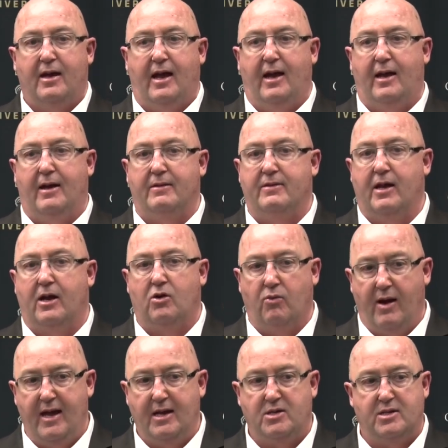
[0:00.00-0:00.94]
And the
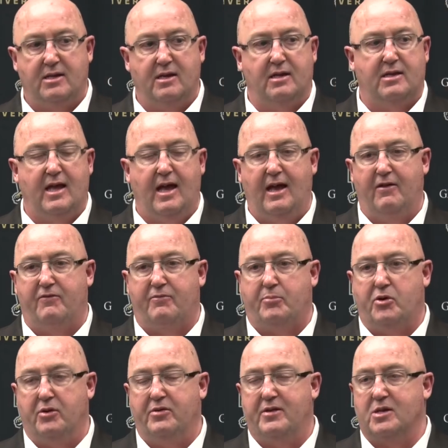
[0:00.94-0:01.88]
grace that they have
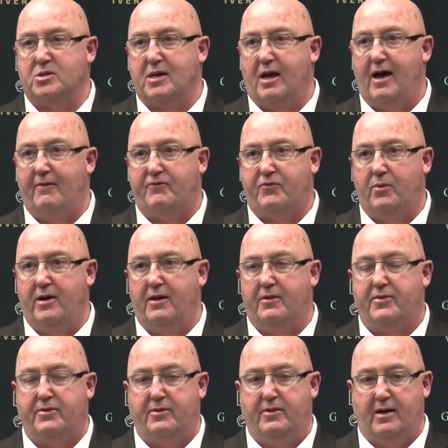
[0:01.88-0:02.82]
pulled this off
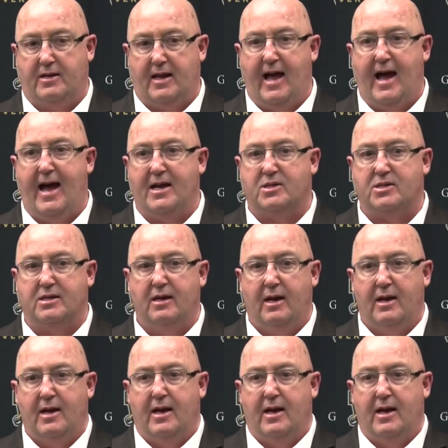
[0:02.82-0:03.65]
with, the class,